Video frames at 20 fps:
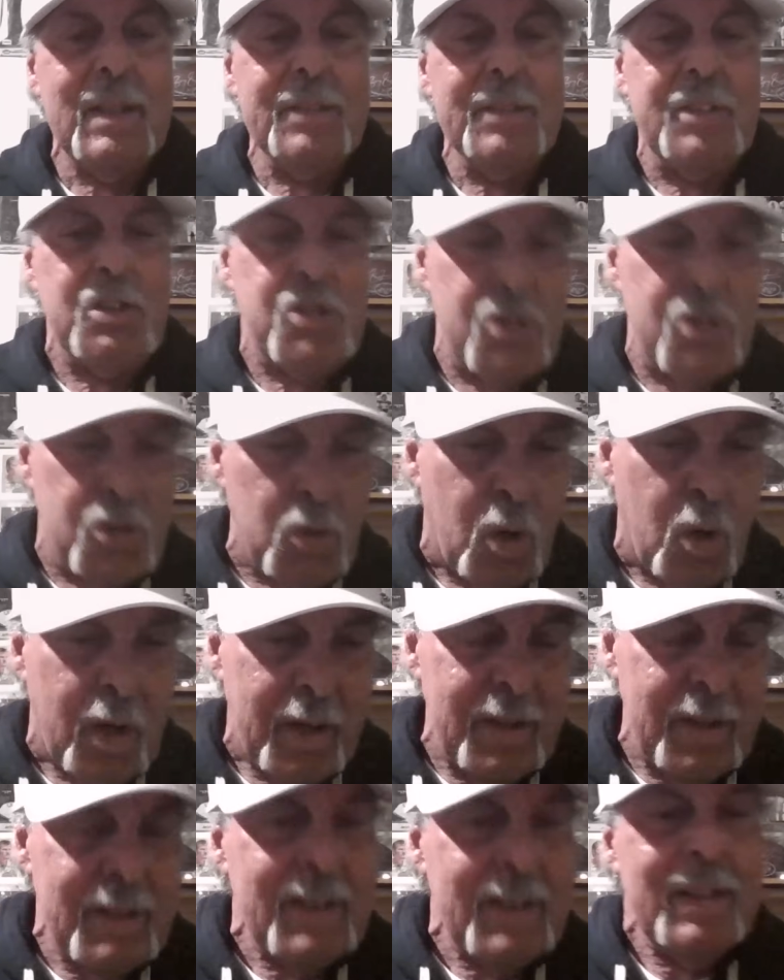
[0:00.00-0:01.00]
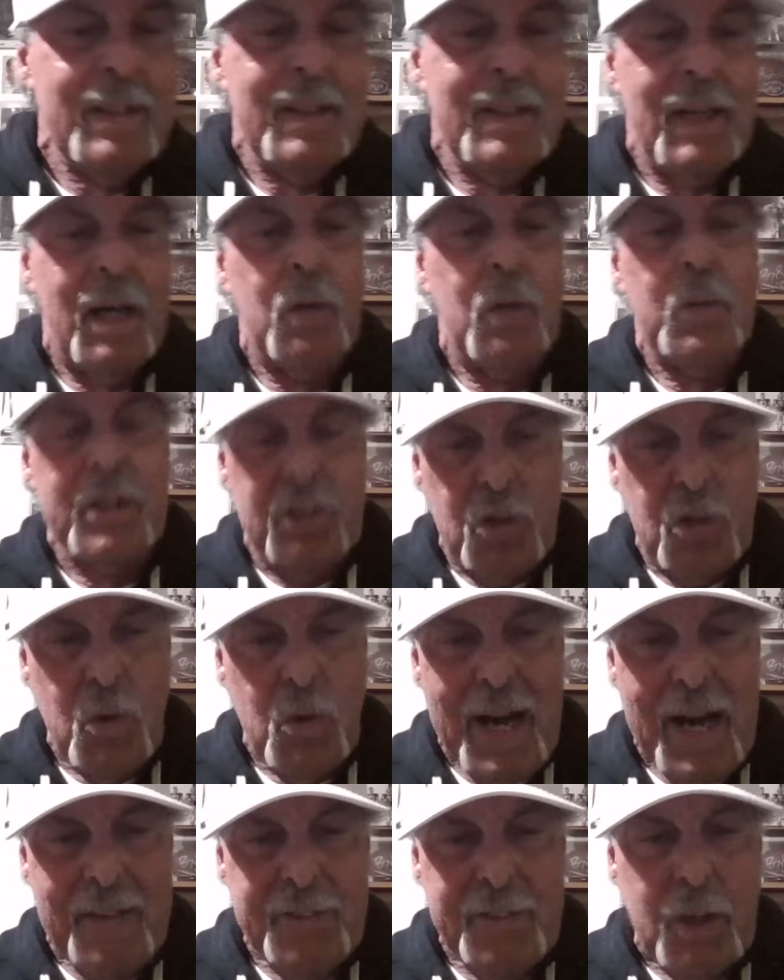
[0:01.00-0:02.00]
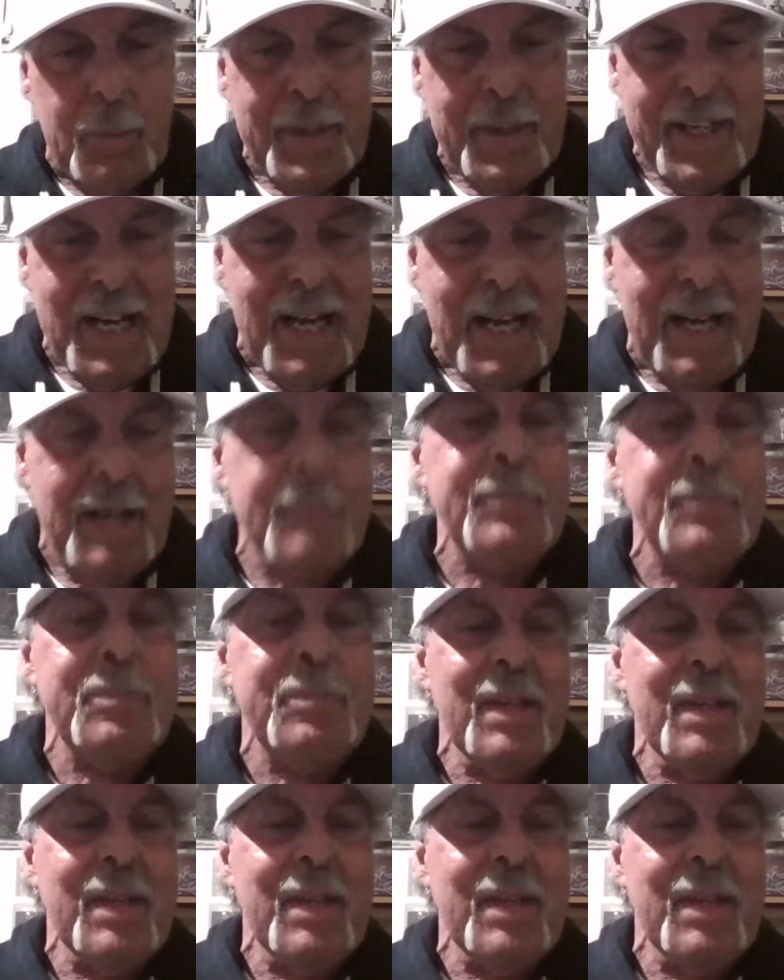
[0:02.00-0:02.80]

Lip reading: to short with 2 out, nobody on.